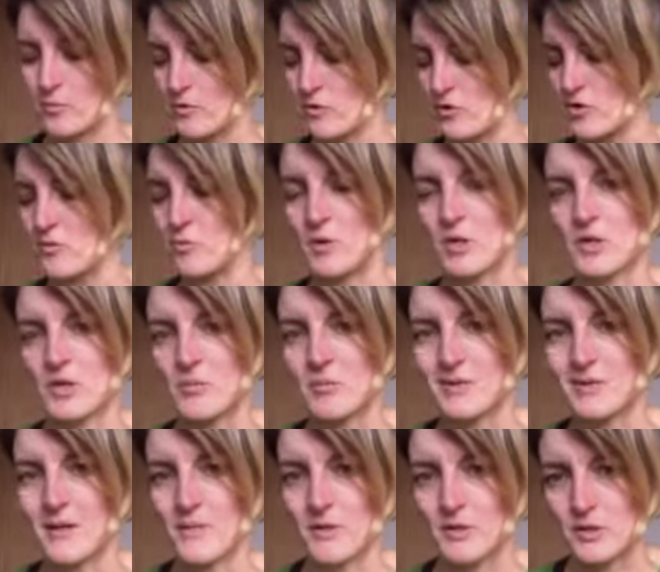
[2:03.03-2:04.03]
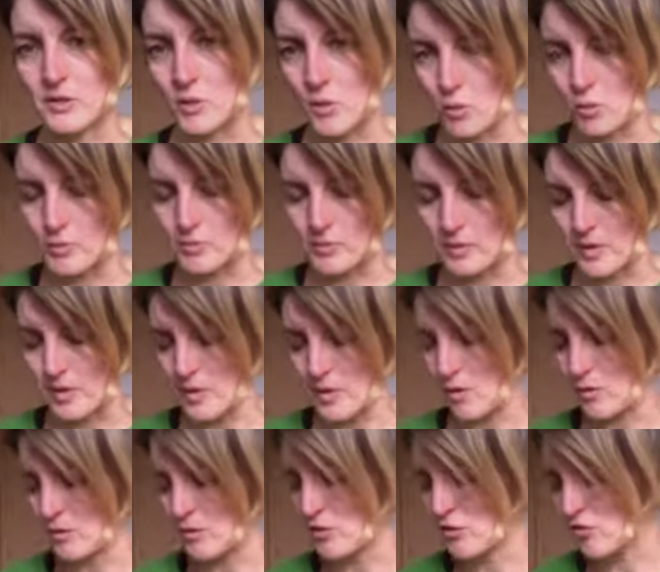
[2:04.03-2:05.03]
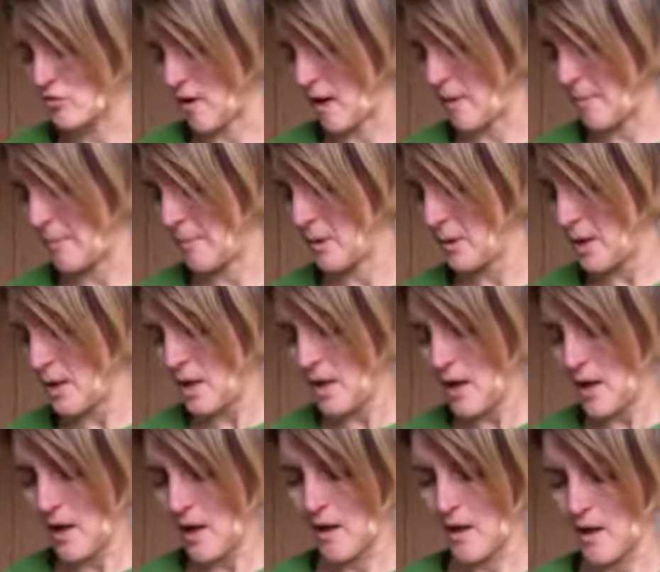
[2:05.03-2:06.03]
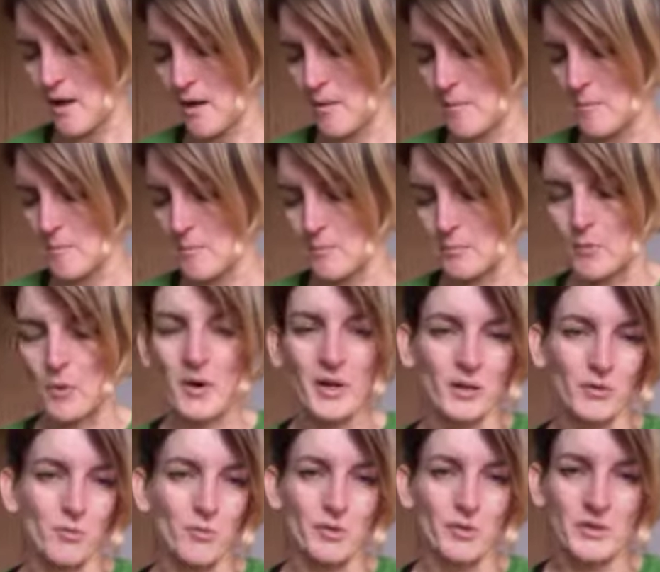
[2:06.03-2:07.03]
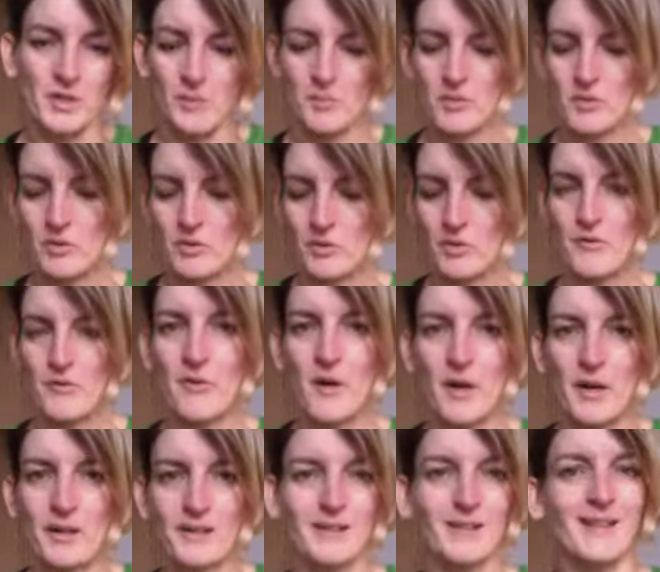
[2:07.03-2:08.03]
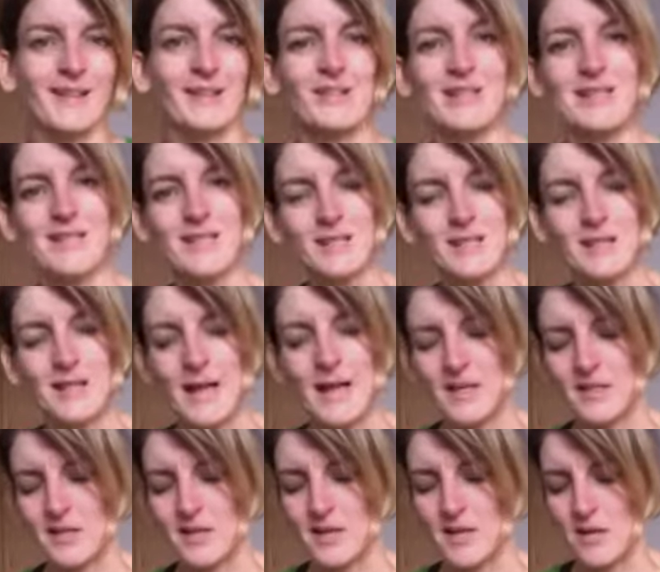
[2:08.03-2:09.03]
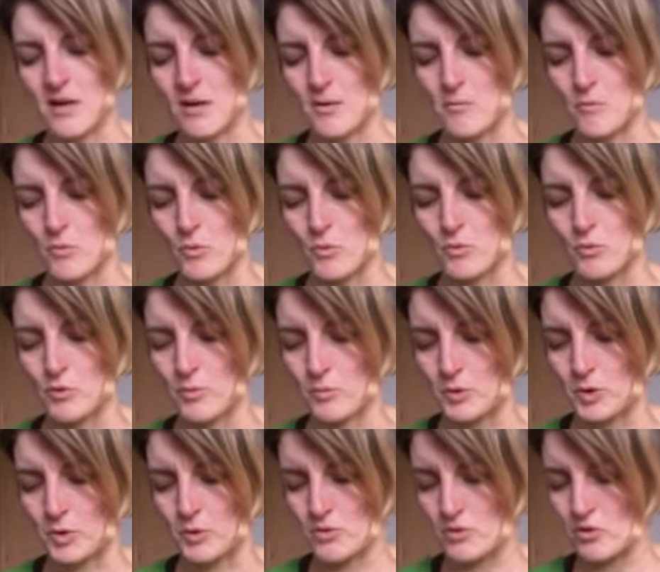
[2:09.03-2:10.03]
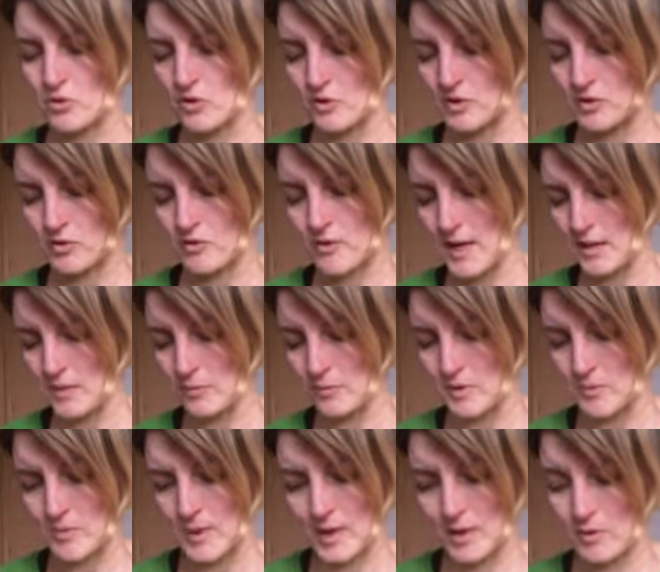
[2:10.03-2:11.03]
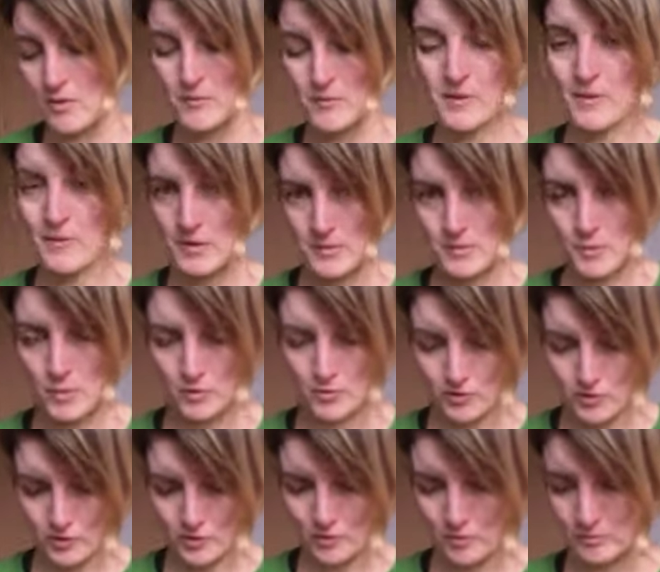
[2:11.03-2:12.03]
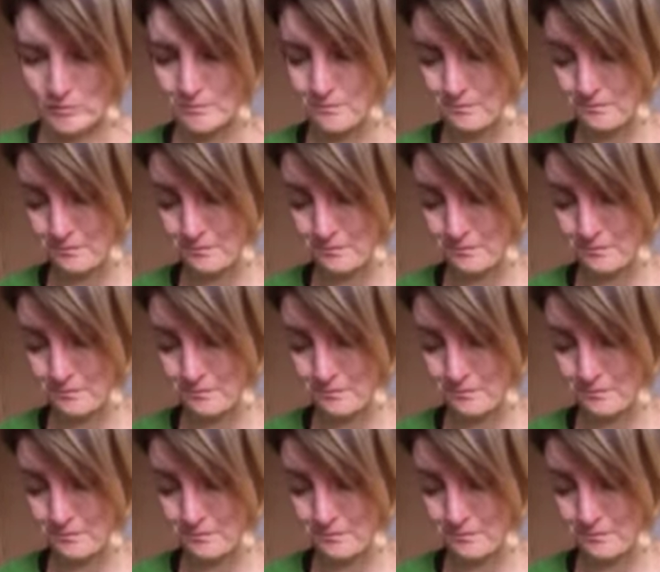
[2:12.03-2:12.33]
which is why she was never sold with a long strap, but it works absolutely fine. And actually there's a lady who commutes on a train with me who I've never spoken to,